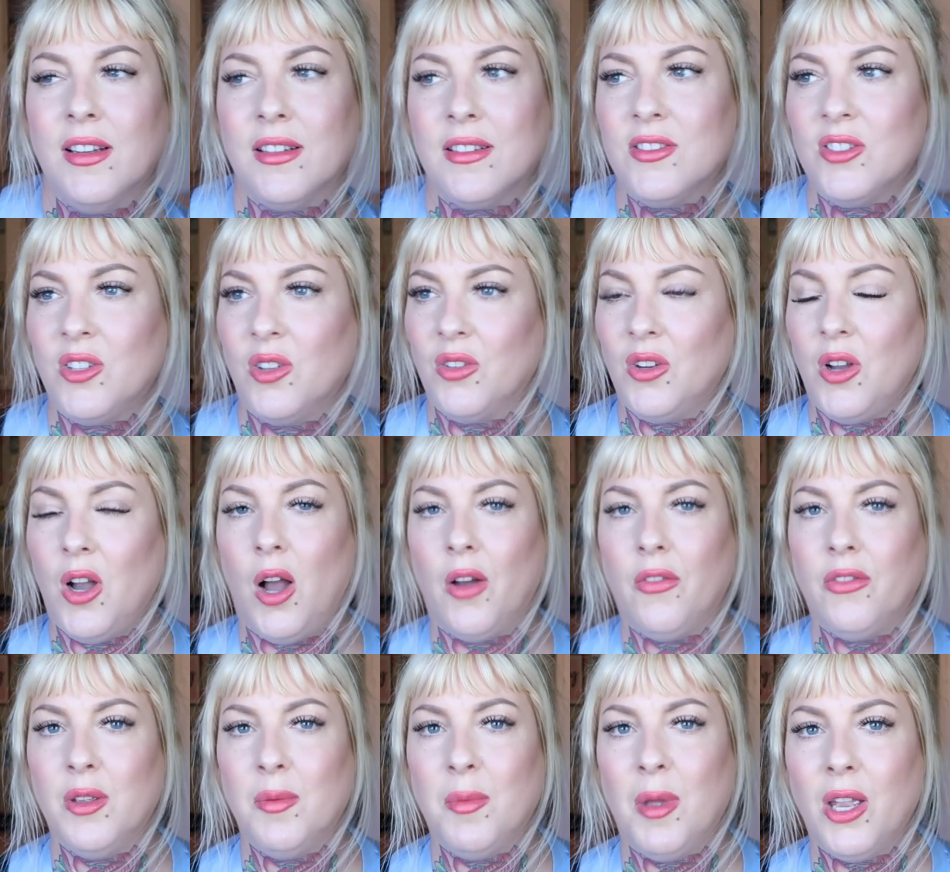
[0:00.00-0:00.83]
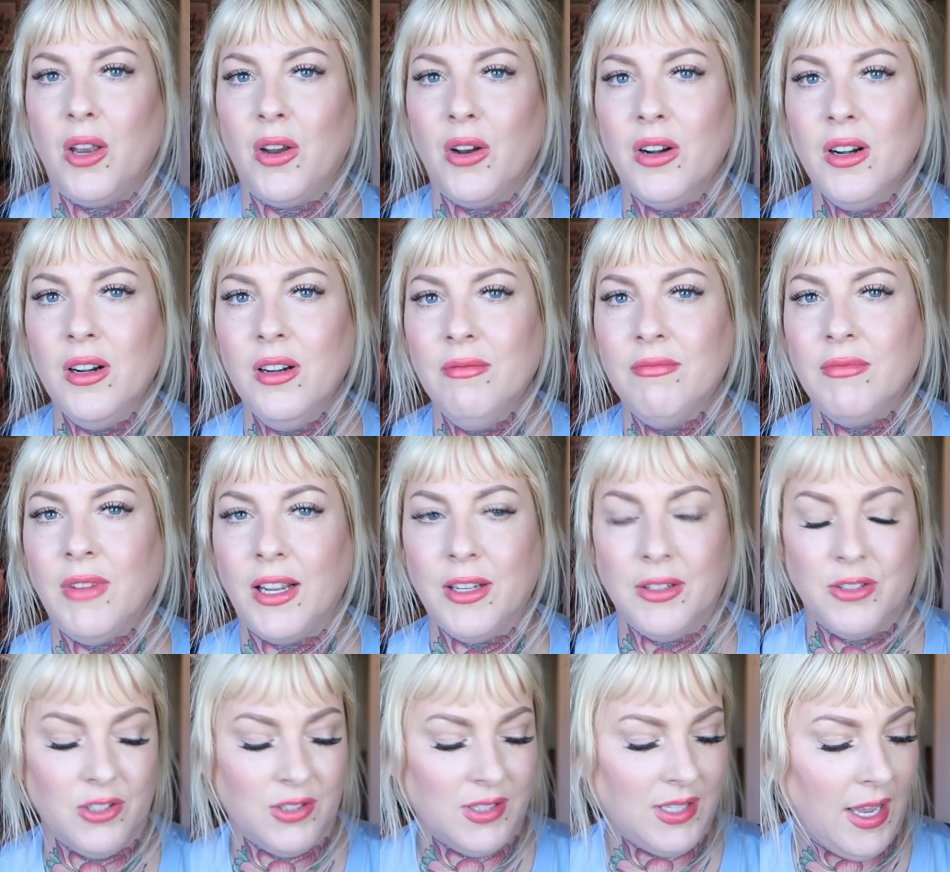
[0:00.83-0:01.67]
next to the coffee maker.
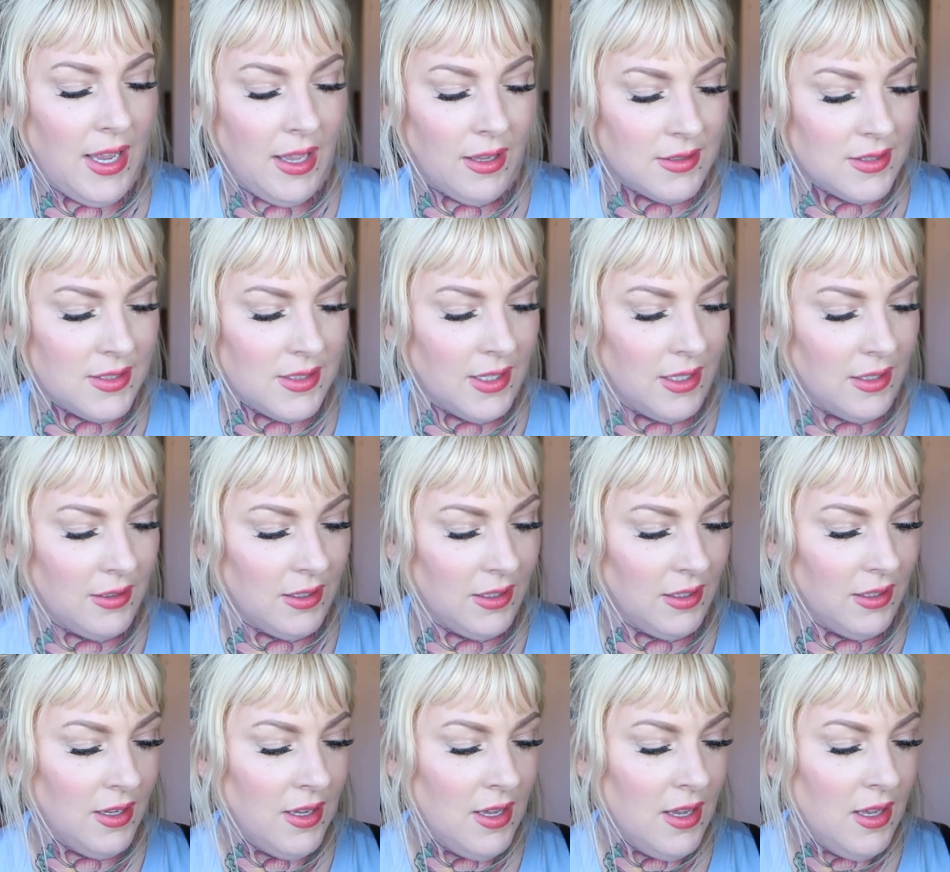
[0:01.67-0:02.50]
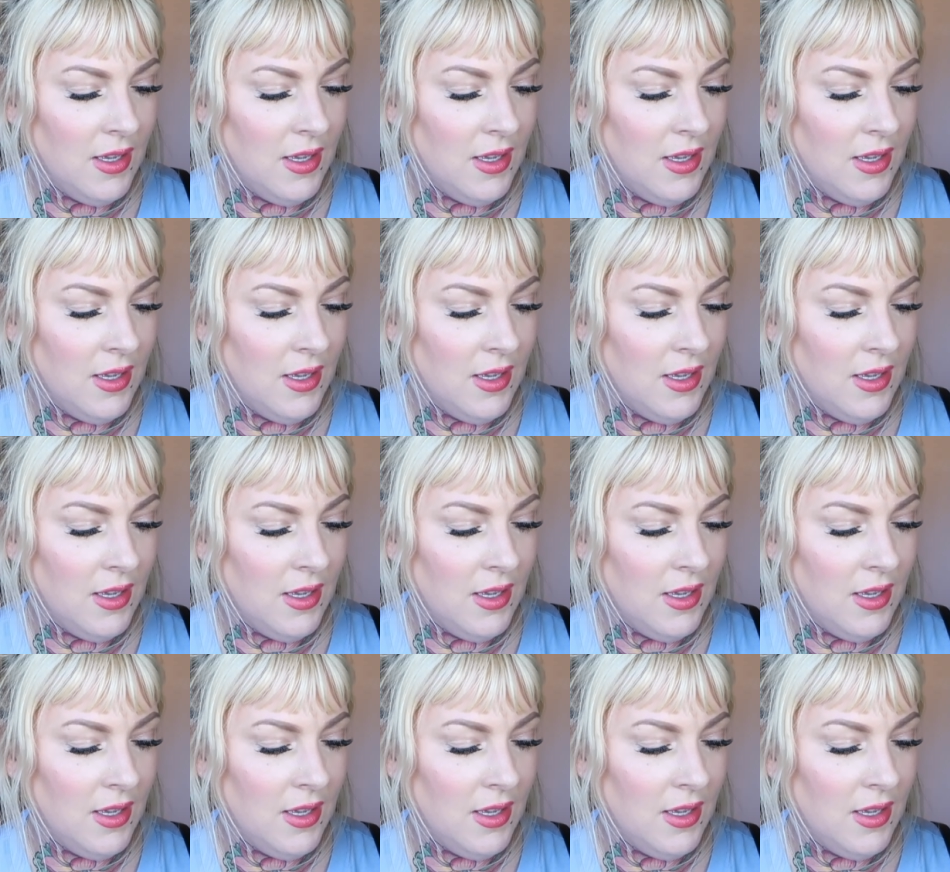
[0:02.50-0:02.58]
I just can't stand it.